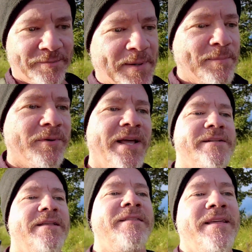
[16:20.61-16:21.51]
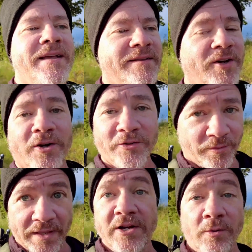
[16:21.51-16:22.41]
People like to think, because
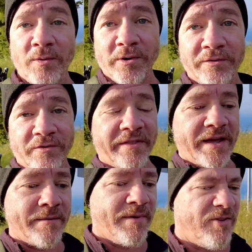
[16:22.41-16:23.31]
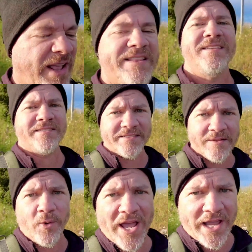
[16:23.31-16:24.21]
they know what works for them and they're like, this is the
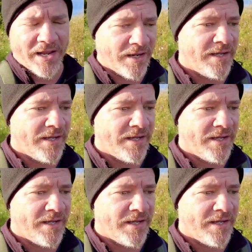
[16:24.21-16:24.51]
way.